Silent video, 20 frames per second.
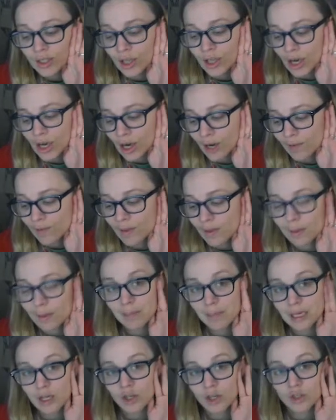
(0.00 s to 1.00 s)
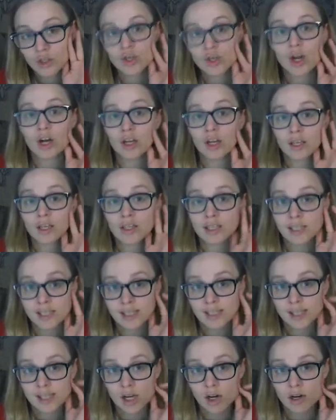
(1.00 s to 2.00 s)
the mirror drawing,
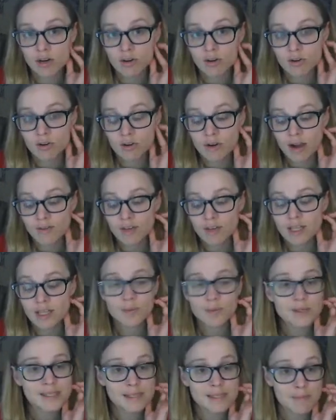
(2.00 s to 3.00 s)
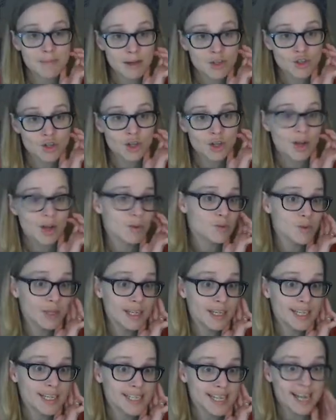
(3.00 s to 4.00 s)
so everything was symmetrical. I was
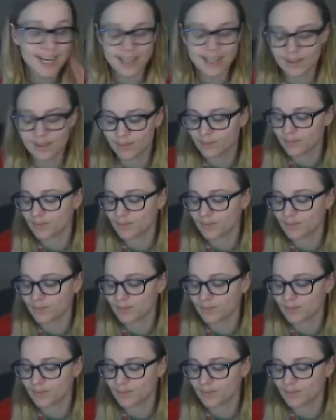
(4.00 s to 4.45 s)
really excited.